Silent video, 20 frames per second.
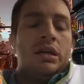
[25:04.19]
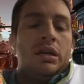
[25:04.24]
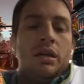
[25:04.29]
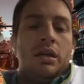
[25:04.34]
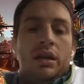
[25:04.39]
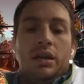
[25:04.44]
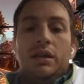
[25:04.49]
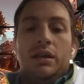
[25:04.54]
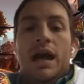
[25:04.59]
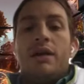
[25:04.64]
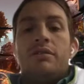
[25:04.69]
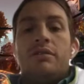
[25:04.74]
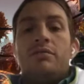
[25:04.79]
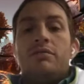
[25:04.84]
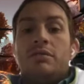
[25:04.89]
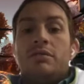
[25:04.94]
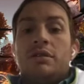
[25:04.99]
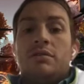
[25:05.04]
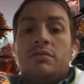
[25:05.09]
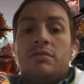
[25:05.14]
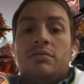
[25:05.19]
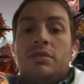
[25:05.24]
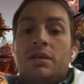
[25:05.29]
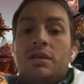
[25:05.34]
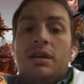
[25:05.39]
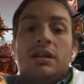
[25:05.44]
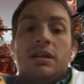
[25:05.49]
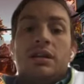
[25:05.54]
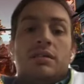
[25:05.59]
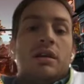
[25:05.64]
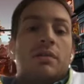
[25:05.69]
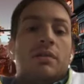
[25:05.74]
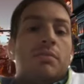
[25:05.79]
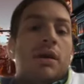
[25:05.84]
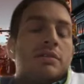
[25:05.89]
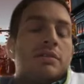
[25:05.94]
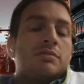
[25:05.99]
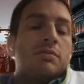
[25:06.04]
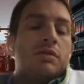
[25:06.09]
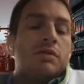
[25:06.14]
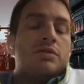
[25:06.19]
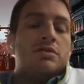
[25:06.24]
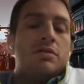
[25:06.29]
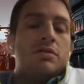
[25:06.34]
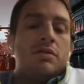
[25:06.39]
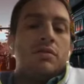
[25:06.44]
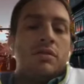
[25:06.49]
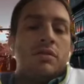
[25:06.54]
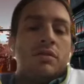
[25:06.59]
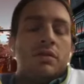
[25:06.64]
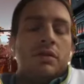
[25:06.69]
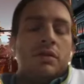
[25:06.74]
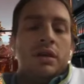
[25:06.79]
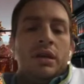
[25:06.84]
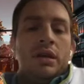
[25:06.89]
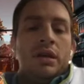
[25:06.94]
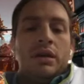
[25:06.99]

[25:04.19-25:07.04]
can allow you to to get there possibly sooner.